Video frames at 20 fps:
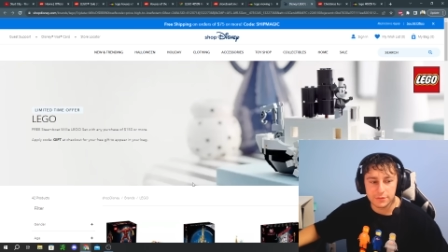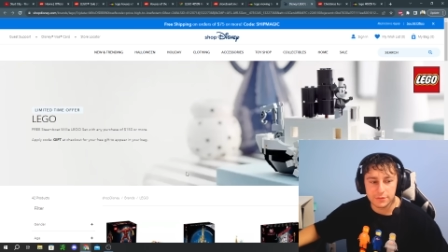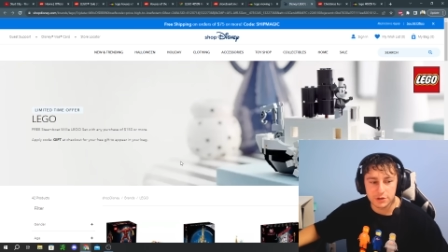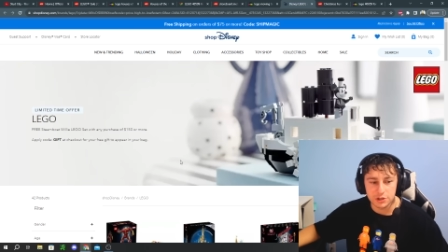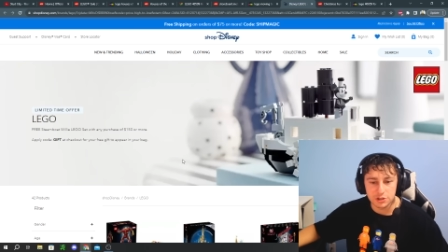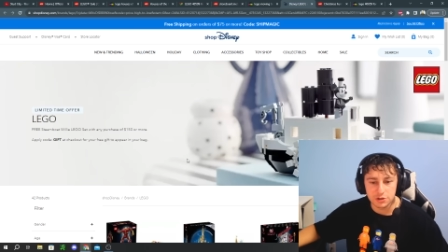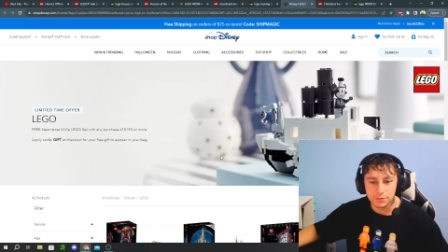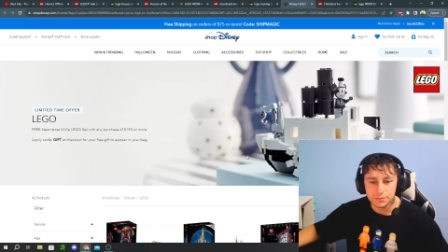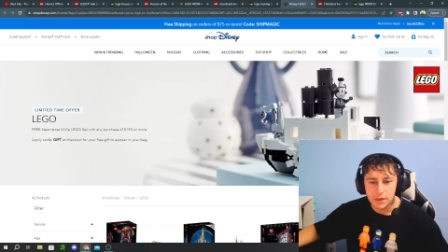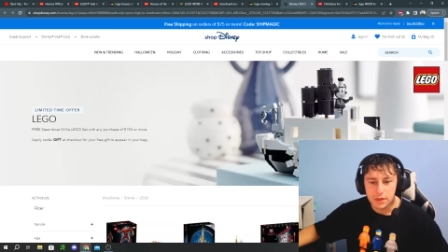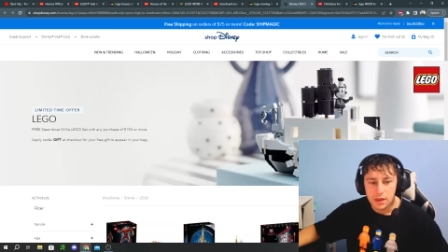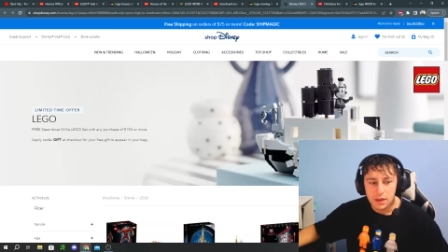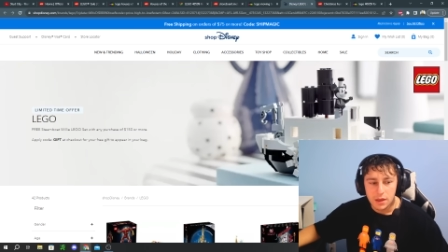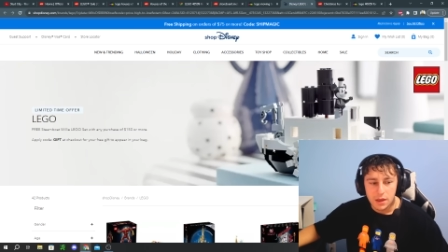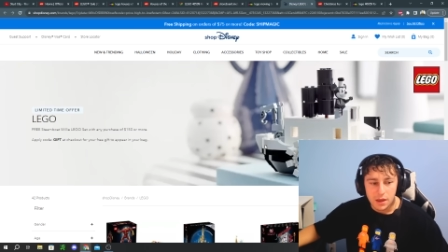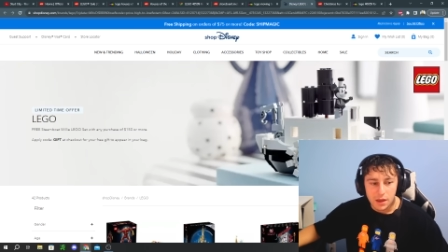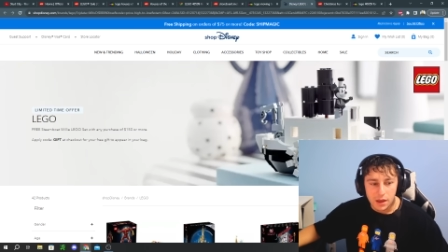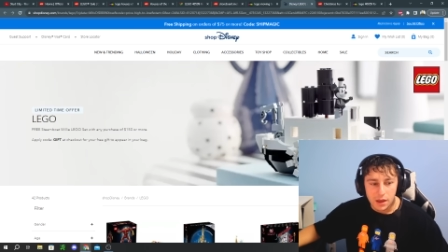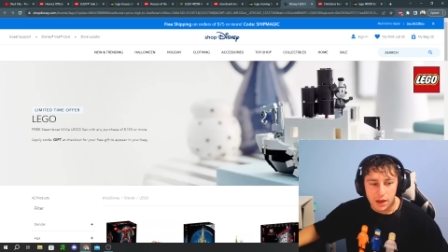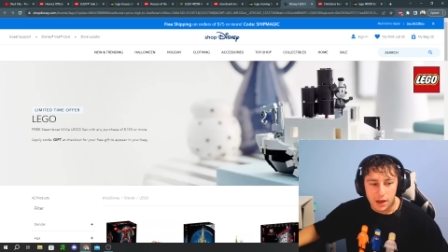official.
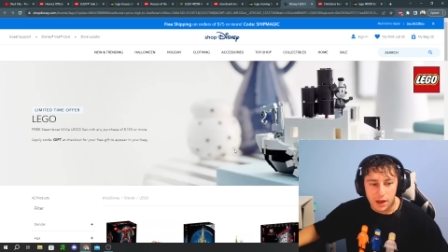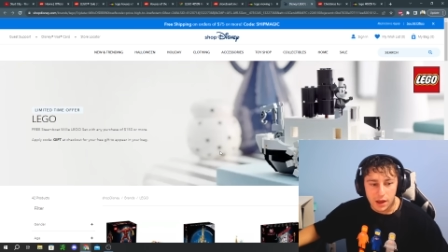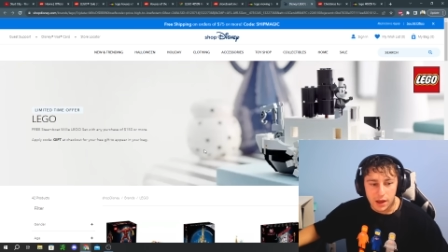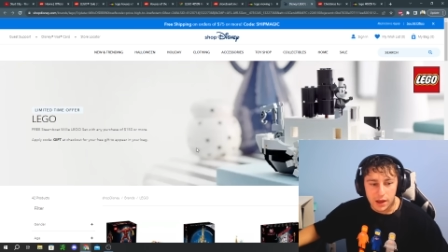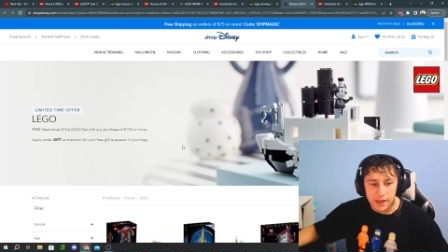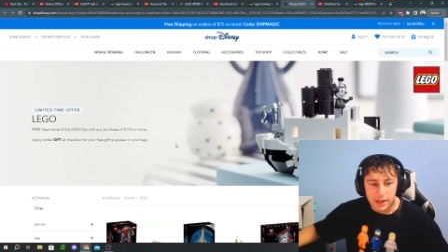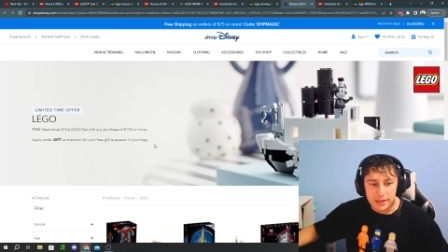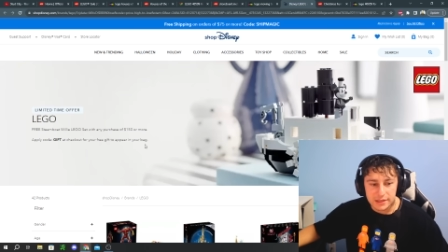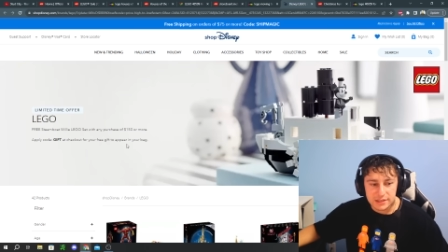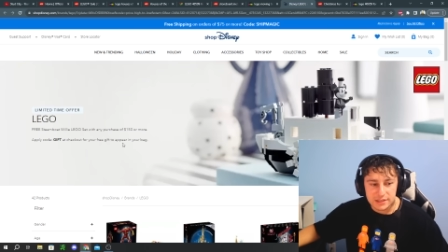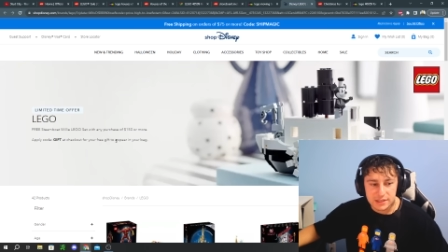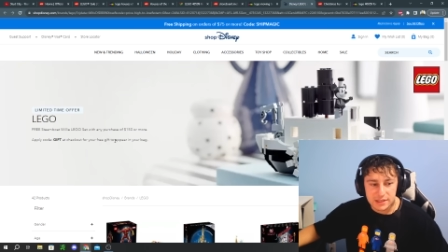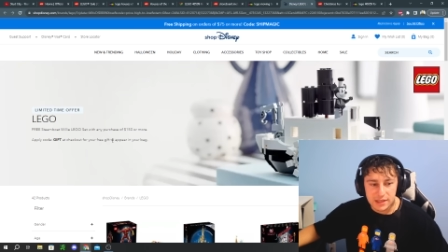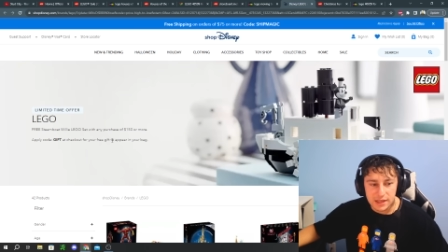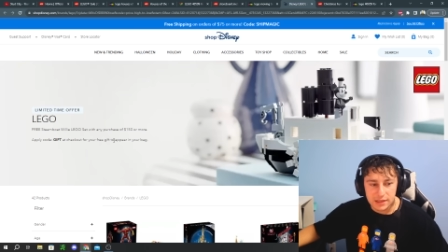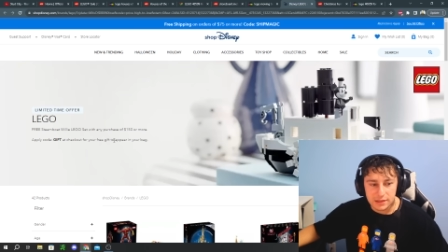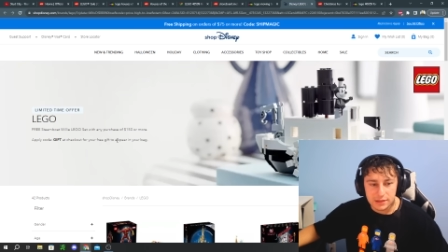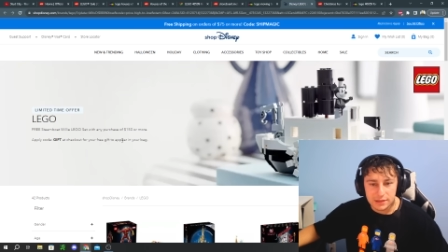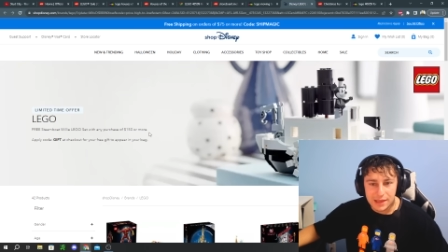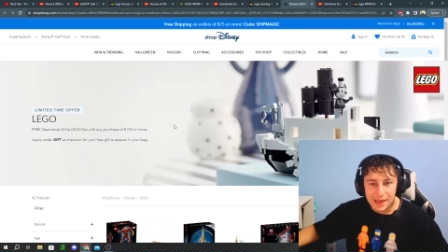Uh, it's
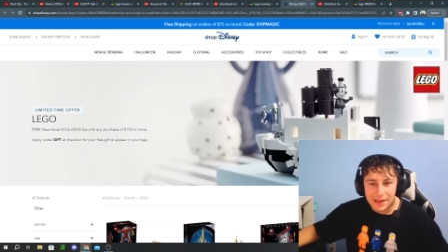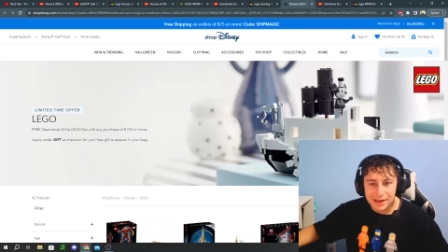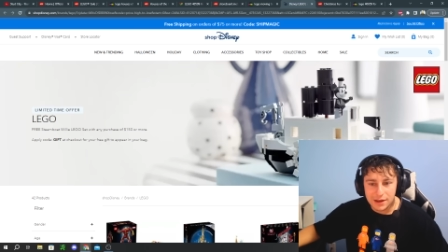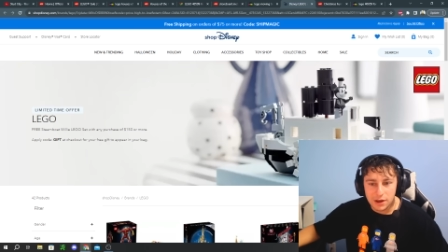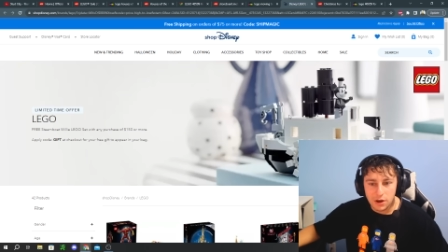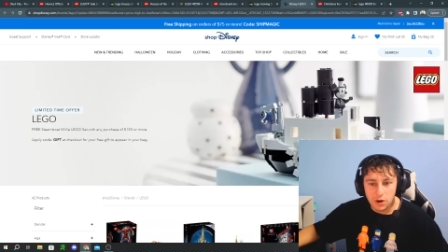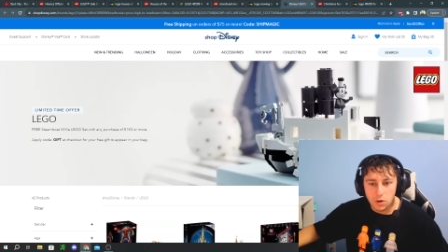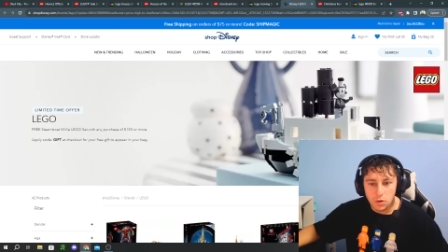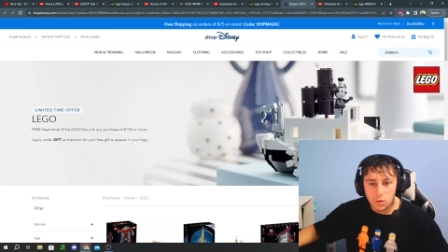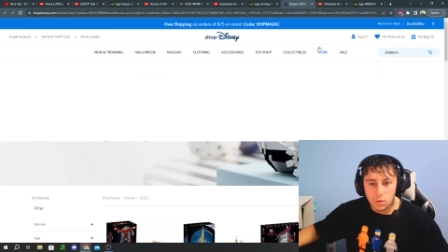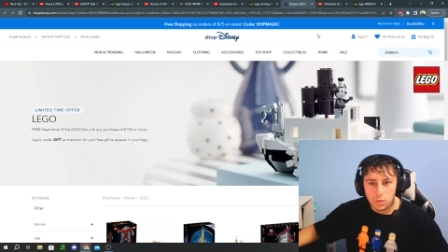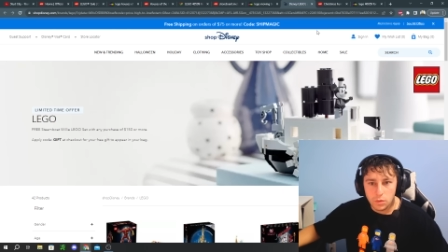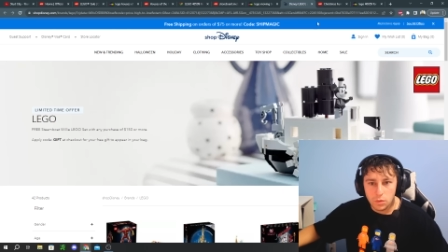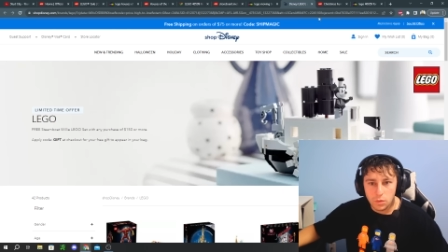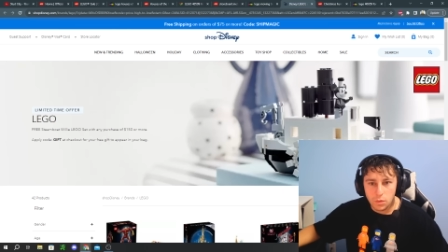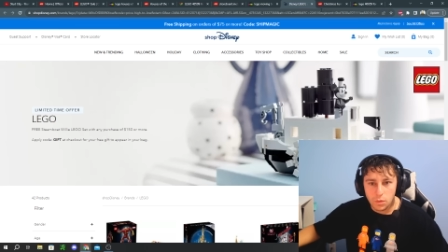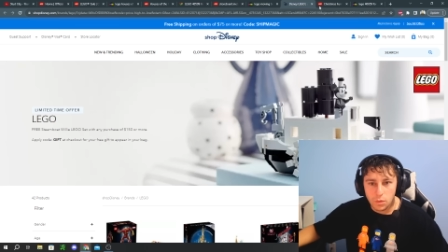the LEGO.